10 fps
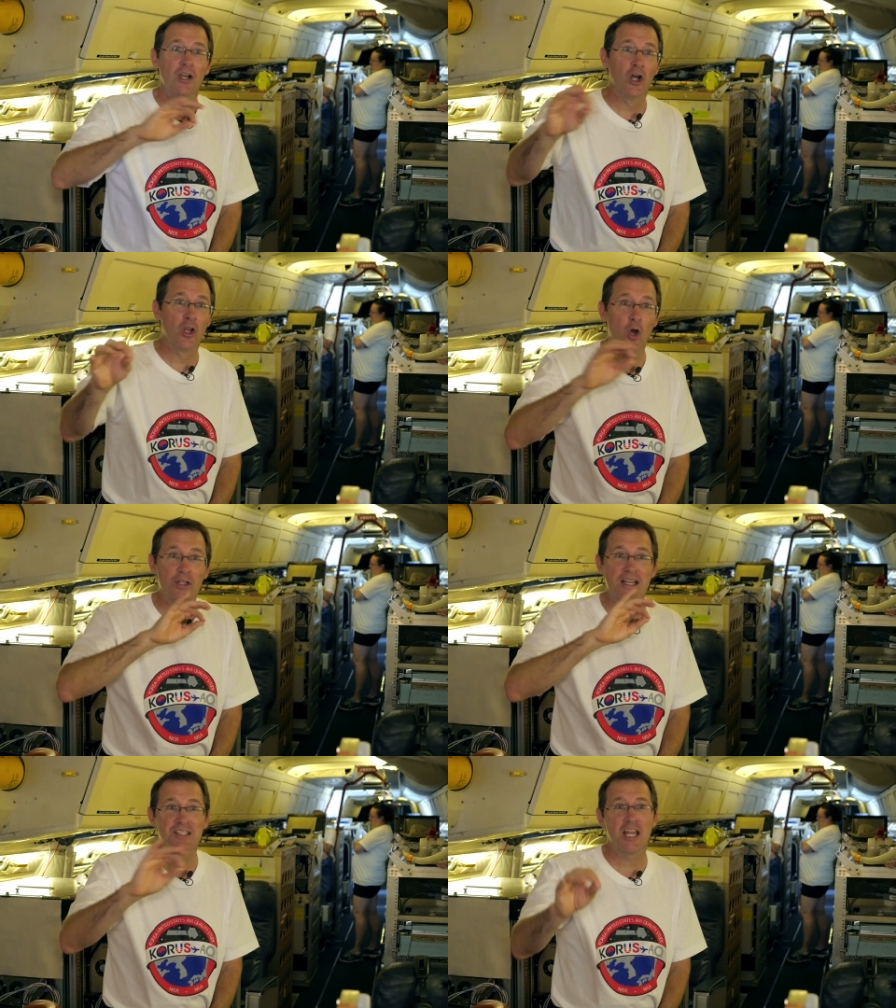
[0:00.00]

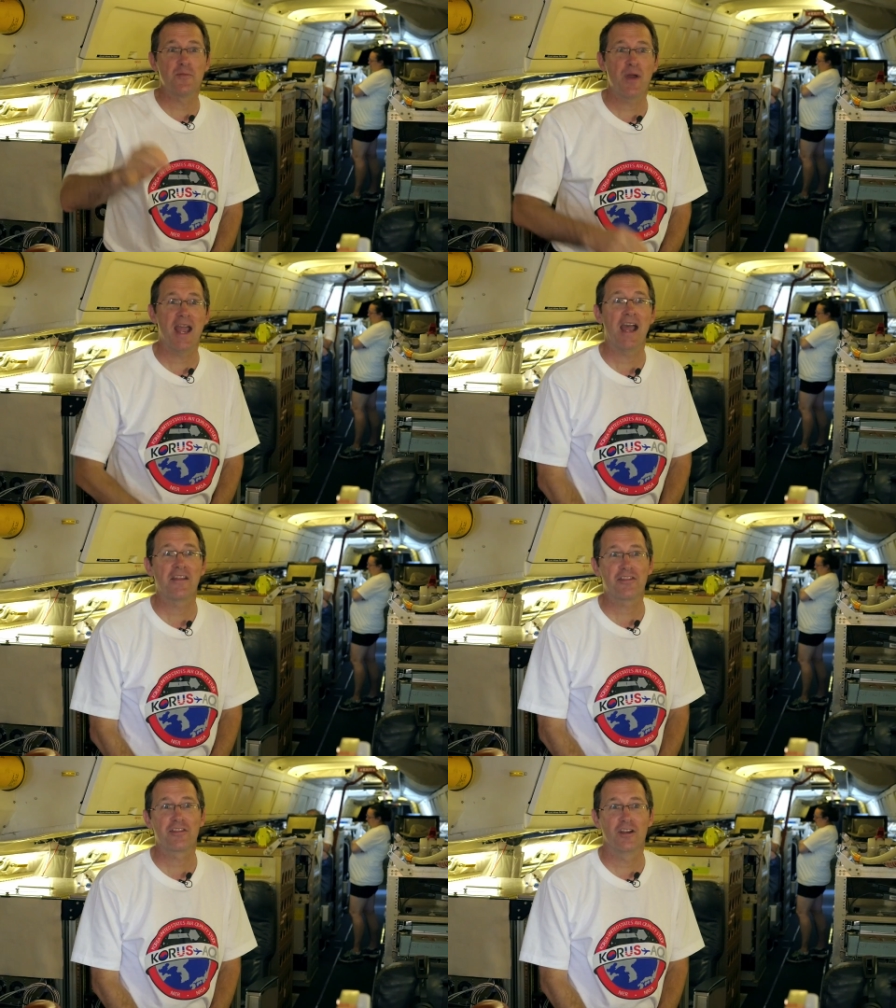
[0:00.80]
along that same
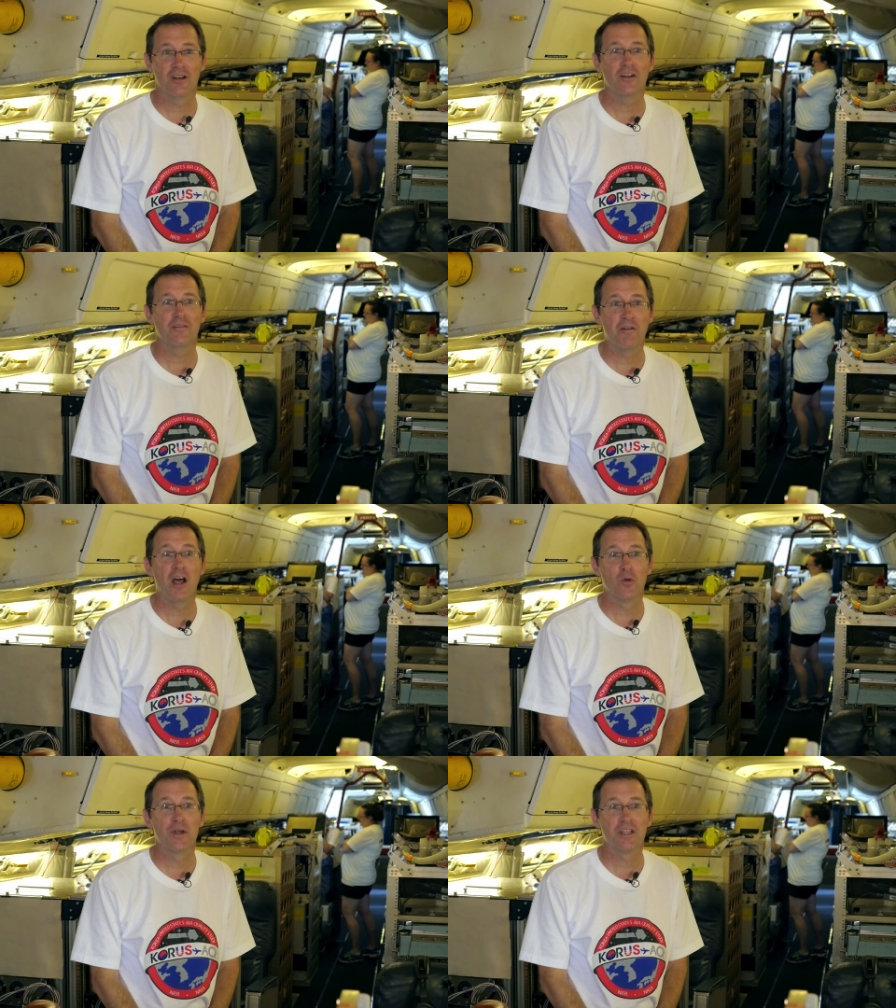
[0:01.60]
path
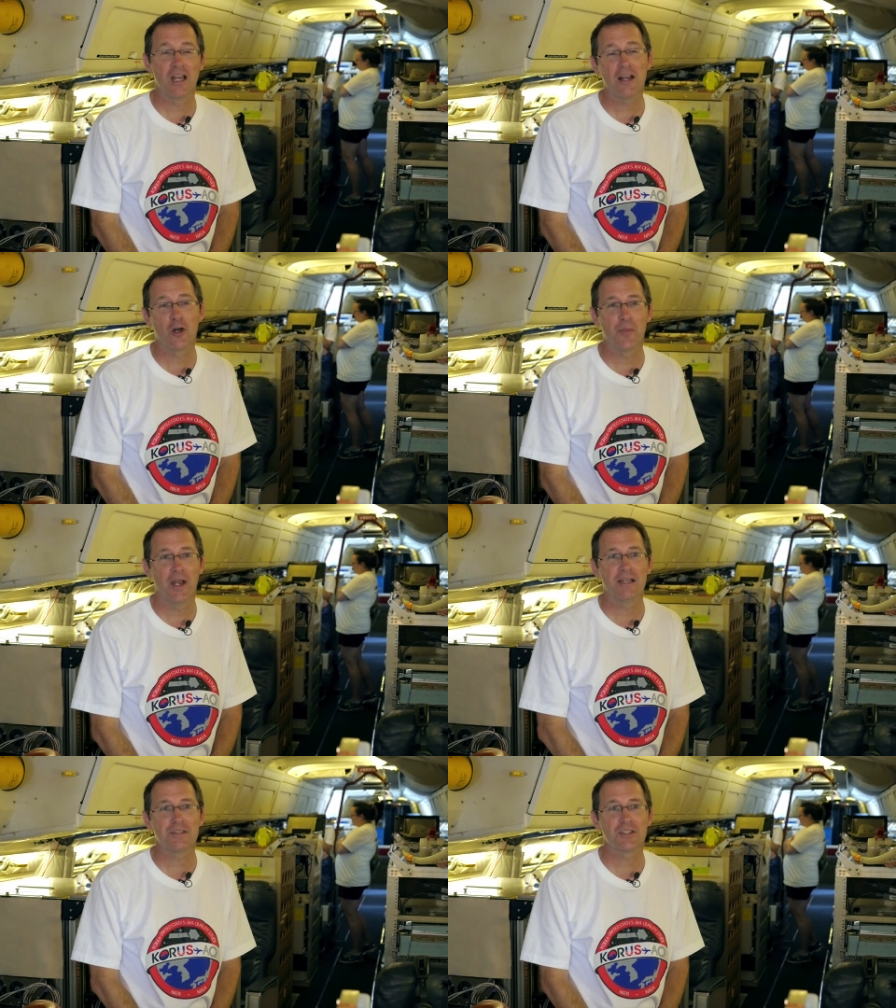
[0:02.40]
following the LIDAR
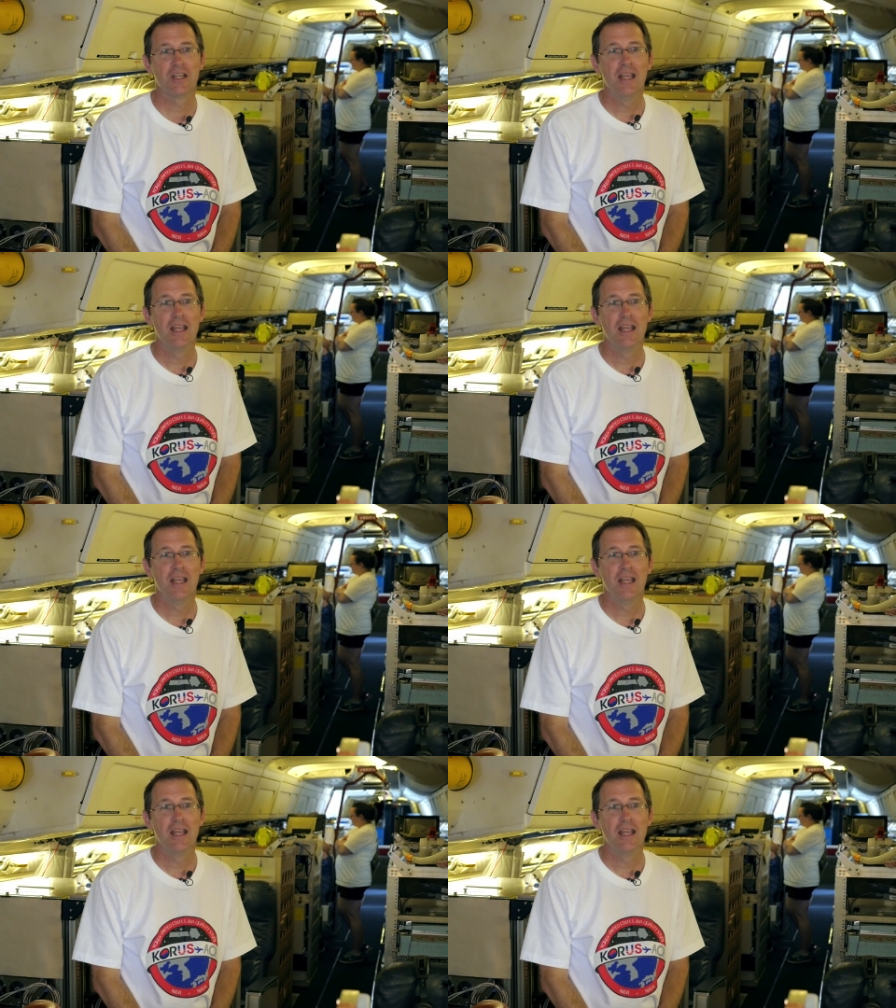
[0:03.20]
paths.